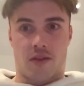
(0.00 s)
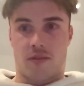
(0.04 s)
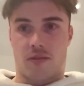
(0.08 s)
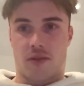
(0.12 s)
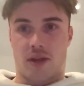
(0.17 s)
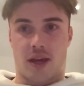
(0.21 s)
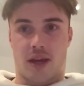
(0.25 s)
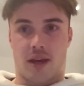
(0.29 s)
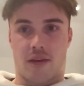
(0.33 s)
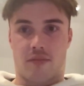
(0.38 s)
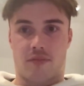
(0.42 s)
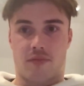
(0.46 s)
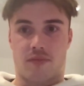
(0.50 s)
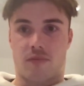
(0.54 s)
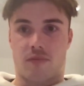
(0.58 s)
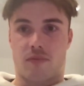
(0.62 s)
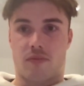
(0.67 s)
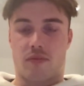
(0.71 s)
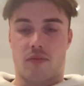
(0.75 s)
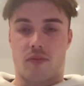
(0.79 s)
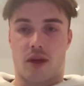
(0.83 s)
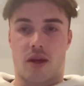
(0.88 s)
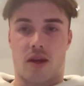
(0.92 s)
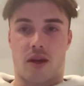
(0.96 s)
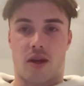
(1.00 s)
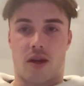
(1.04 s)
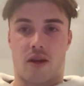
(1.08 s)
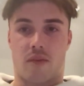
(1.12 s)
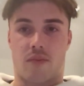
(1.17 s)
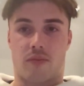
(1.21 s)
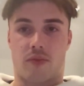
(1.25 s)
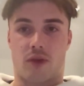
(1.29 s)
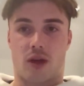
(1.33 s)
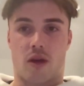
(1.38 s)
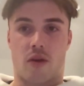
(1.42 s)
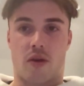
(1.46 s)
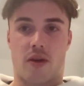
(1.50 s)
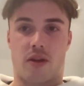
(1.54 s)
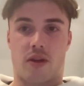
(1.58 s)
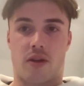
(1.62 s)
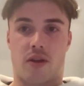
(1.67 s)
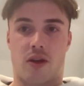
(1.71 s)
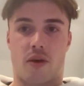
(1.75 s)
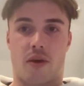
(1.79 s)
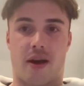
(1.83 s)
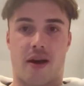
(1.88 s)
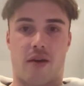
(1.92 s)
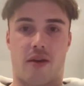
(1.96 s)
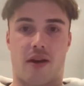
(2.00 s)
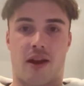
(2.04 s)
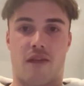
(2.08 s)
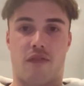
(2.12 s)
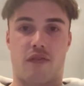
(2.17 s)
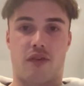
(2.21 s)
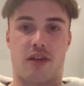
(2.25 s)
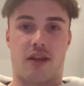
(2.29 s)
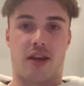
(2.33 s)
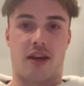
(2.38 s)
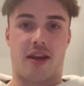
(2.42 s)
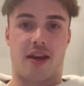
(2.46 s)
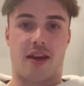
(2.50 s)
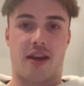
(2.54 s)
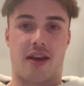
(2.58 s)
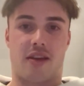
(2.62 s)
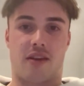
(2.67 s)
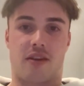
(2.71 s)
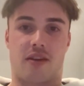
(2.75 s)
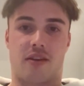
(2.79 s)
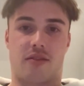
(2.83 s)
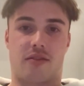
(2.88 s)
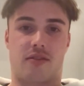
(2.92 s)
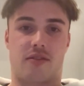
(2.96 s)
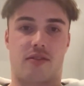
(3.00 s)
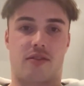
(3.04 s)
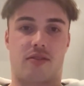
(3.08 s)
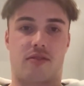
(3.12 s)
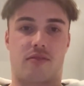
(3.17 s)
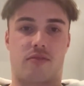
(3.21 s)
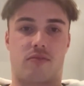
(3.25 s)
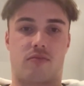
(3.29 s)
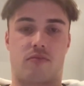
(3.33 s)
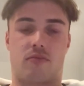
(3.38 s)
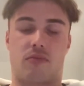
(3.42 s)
yeah, go in, go out every day, and it's